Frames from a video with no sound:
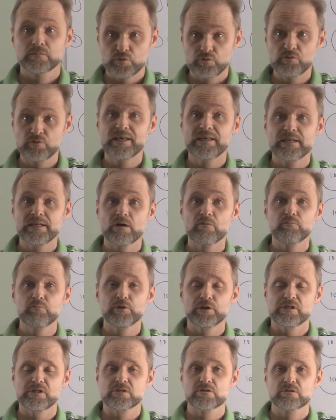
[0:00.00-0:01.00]
Do that now,
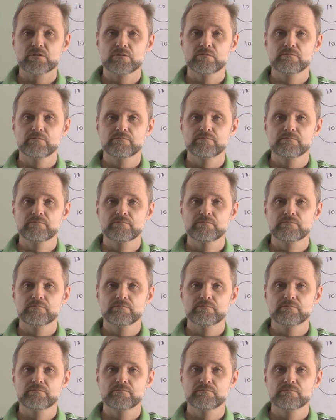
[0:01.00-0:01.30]
please.